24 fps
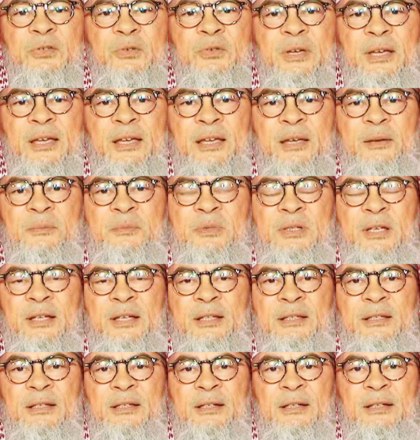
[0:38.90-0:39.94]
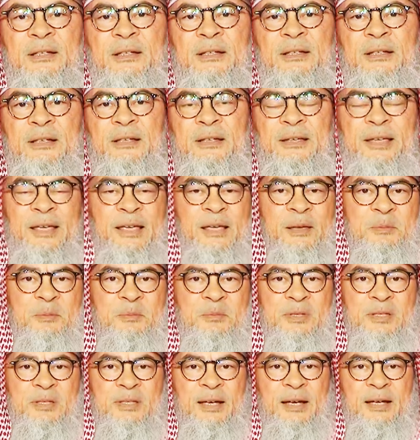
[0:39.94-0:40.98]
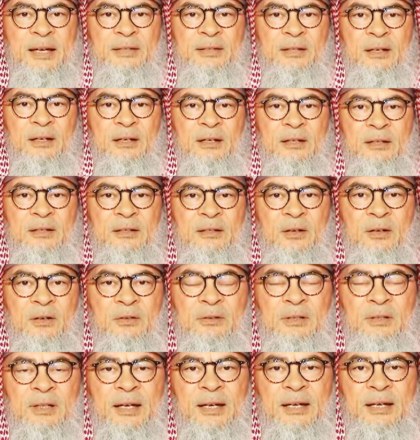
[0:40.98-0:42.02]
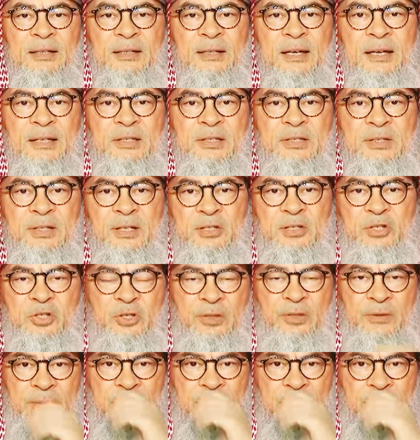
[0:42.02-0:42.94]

games and games that are online as such